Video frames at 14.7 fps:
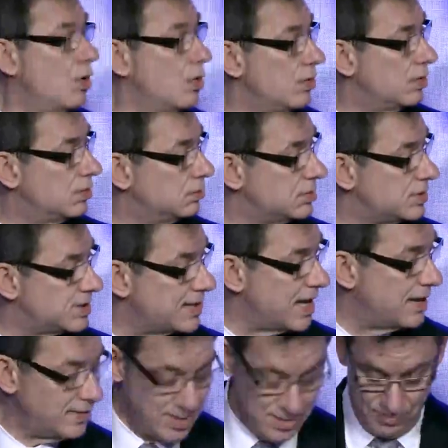
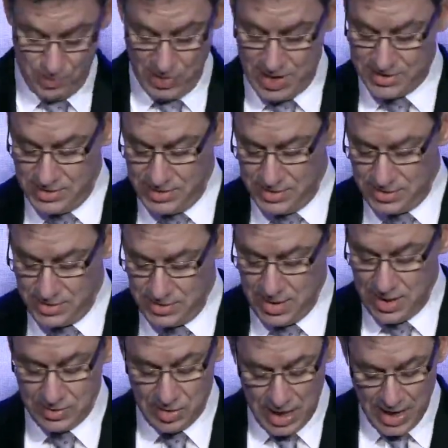long-standing presence
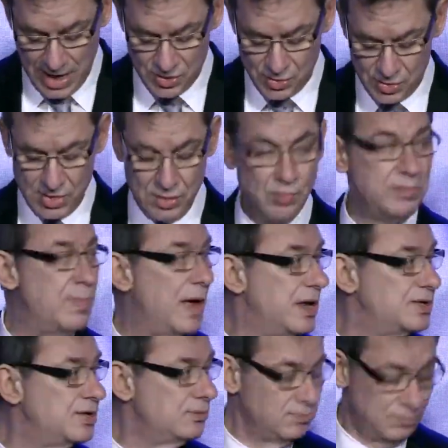and relationship with
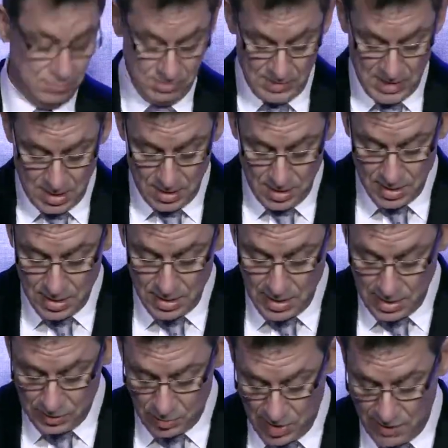Belgium,
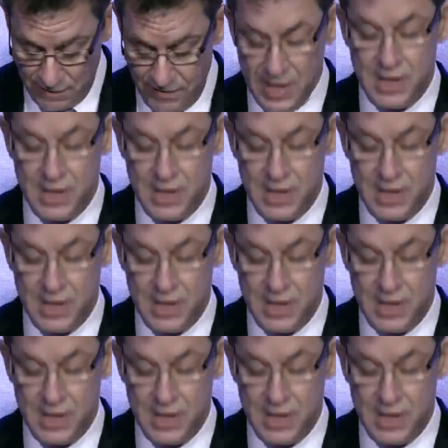and we are